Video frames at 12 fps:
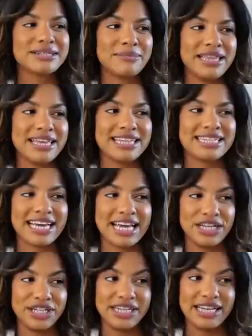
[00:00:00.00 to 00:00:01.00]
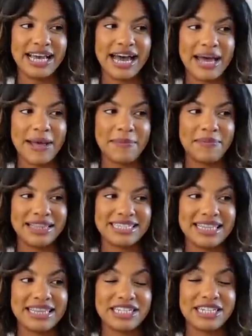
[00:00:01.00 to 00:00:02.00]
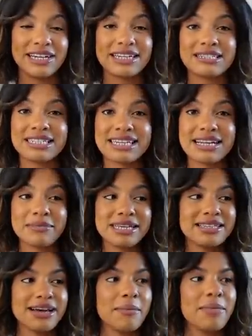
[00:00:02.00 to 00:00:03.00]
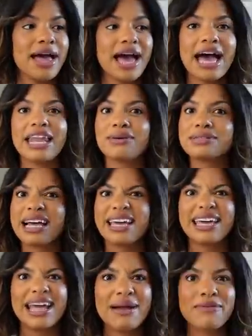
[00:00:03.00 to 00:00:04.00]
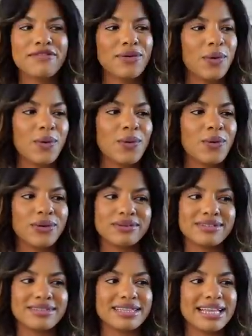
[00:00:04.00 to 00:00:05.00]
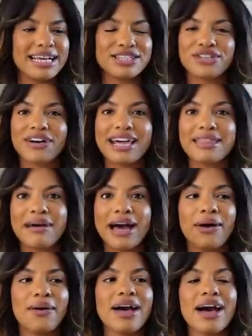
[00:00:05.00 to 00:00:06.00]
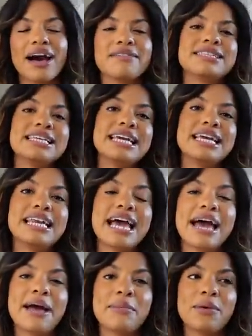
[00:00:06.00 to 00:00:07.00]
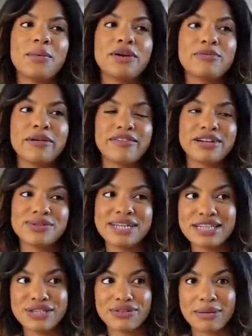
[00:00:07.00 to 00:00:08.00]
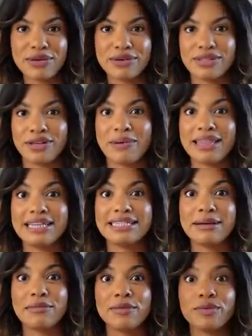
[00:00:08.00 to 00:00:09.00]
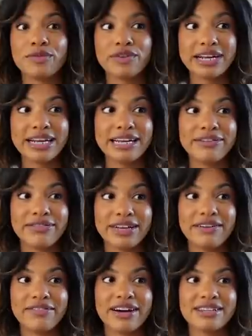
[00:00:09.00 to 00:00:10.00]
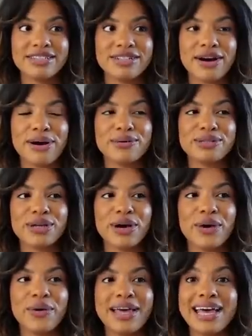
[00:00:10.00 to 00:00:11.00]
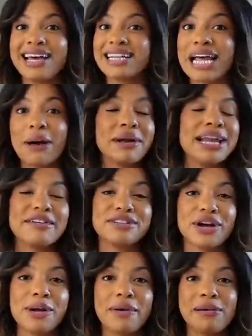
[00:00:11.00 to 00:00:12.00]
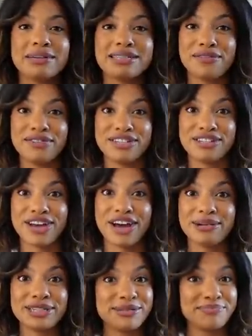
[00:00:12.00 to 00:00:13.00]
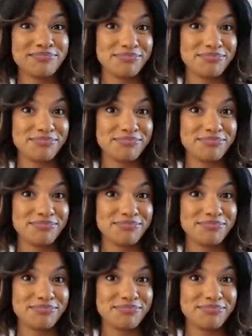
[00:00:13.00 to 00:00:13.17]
out to me the other day and she said that she'd like to send me some, and I was like, yeah, of course, let's try them out. I've seen one of my friends on Instagram use them and they seem really, really versatile, so now I'm gonna have to go and buy myself a dessert